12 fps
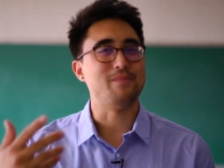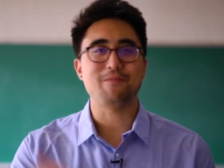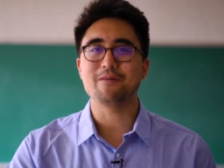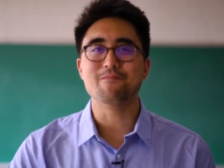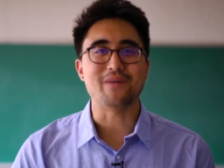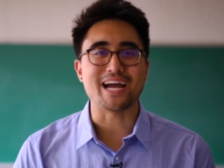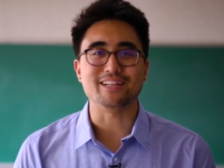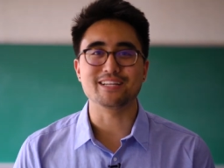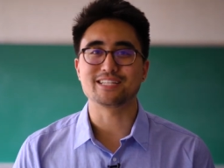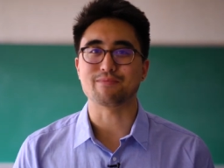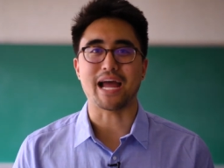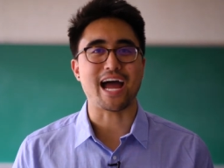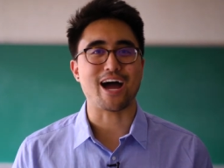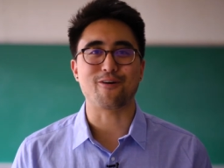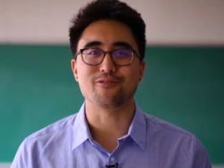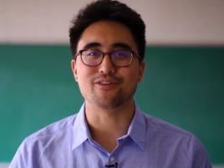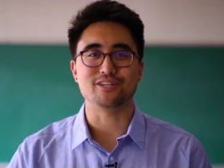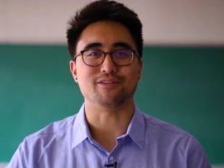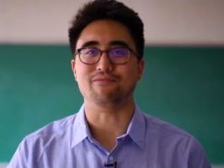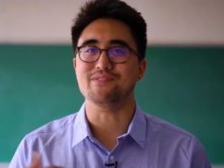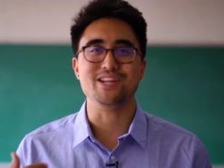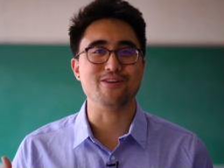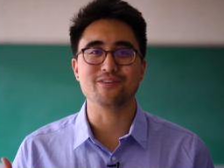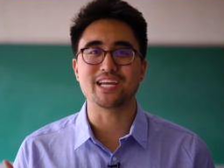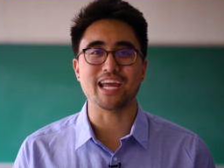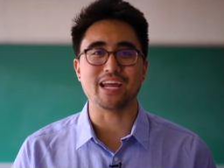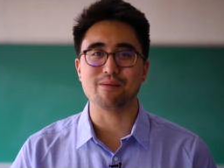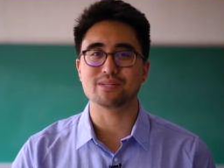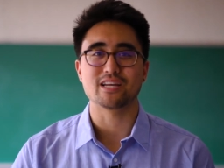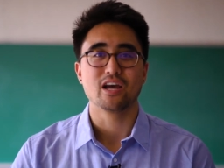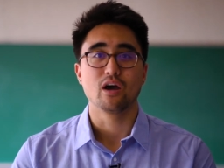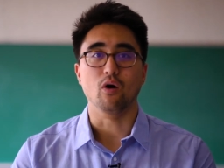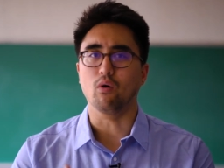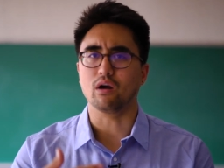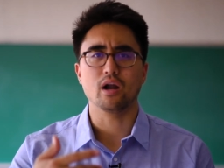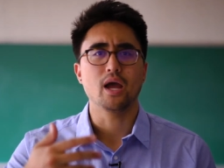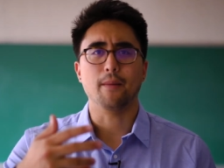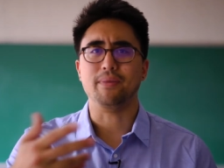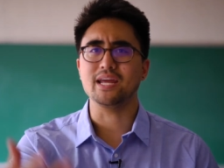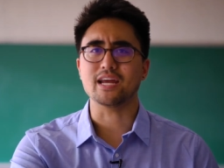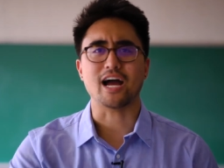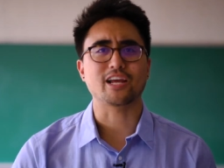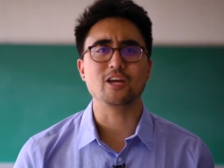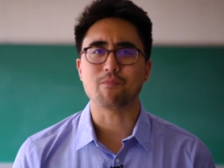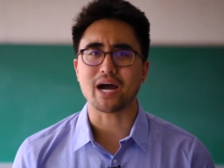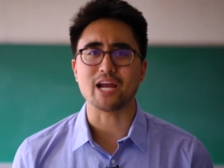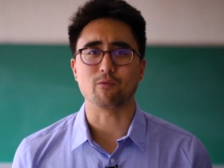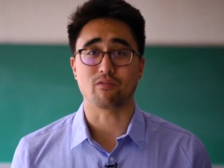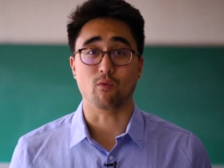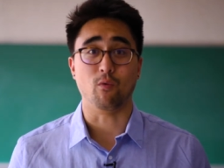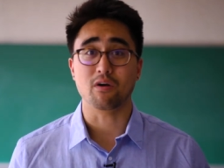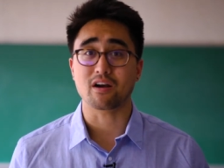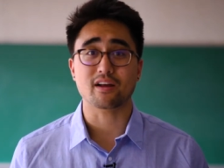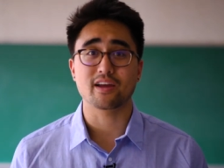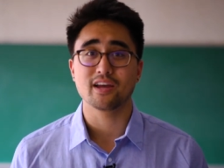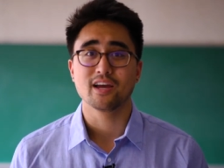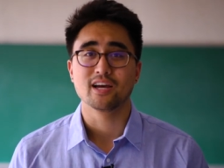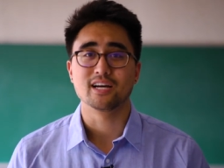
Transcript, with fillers: Maybe mindless hours of video games or being occupied with work,